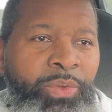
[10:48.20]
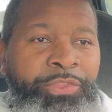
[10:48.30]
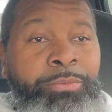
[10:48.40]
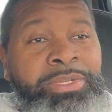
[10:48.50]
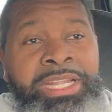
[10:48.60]

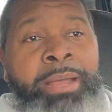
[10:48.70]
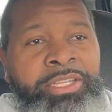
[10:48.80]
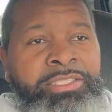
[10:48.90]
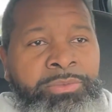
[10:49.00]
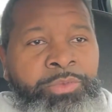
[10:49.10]
your
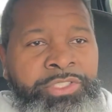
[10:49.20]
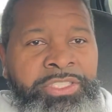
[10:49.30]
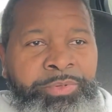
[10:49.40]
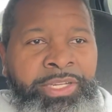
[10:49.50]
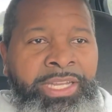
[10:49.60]
metabolism. We'll
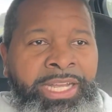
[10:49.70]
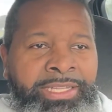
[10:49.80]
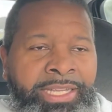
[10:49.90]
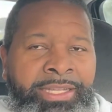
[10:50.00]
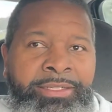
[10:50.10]
just put it like
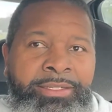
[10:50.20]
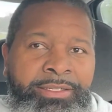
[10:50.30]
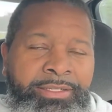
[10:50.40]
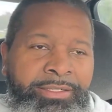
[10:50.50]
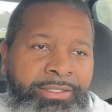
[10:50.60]
that.
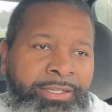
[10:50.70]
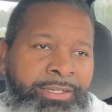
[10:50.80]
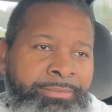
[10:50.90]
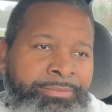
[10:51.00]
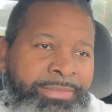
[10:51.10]

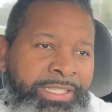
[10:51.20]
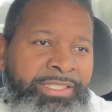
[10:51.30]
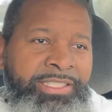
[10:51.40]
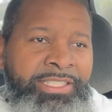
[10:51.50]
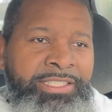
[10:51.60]

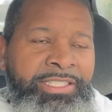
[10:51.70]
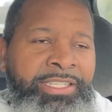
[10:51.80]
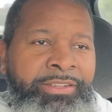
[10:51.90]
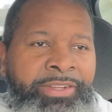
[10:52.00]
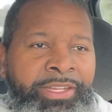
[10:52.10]
Insulin
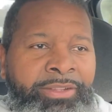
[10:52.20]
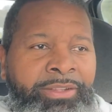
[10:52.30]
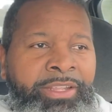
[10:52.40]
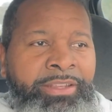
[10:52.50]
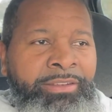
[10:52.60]
sensitivity
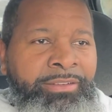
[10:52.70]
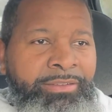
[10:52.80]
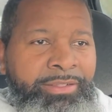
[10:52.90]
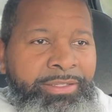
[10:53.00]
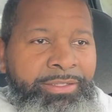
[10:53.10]

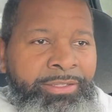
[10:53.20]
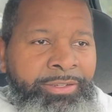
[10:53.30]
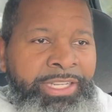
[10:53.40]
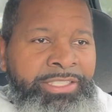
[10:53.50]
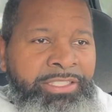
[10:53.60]

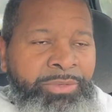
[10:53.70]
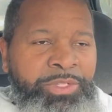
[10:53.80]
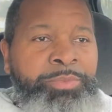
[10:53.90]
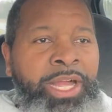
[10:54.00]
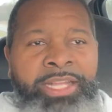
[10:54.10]
and insulin
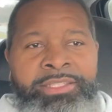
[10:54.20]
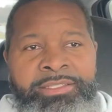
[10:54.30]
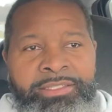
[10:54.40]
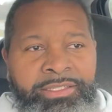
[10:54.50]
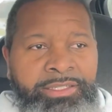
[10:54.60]

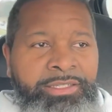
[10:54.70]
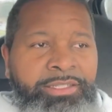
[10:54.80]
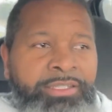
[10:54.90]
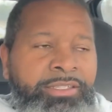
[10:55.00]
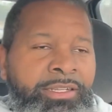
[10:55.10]
response.
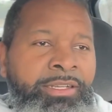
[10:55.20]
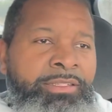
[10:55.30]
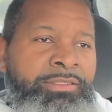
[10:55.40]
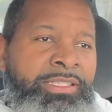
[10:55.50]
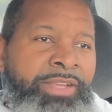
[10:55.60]

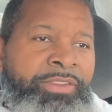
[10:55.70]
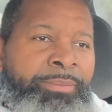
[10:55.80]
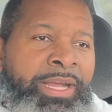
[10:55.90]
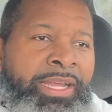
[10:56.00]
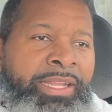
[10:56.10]
Give
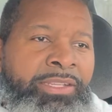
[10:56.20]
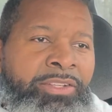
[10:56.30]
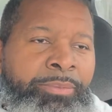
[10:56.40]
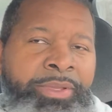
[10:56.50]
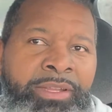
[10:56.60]
your body a
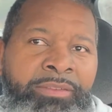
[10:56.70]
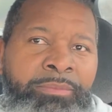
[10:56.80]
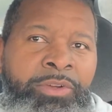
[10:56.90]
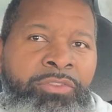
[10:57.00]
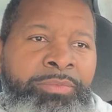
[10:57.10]
little bit of
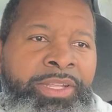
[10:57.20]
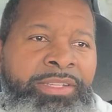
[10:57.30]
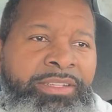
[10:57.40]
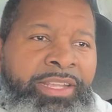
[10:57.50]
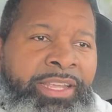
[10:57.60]

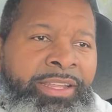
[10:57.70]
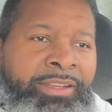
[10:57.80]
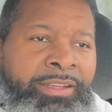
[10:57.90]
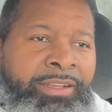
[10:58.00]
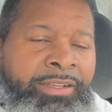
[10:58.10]
movement
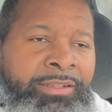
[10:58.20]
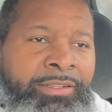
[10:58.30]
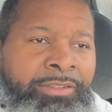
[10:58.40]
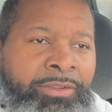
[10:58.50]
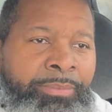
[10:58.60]
and
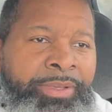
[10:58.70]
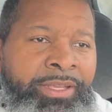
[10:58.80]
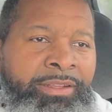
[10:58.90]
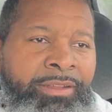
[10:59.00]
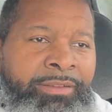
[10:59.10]
a little
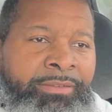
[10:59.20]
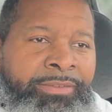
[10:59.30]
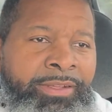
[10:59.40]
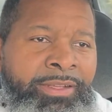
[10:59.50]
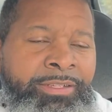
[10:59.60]
bit
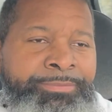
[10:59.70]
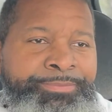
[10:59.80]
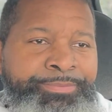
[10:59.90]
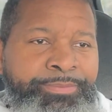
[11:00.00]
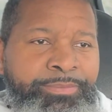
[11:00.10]

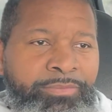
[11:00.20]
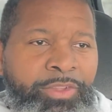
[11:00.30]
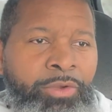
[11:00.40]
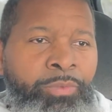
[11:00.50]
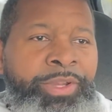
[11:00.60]

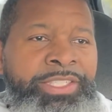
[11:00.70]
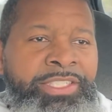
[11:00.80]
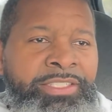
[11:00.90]
of a reason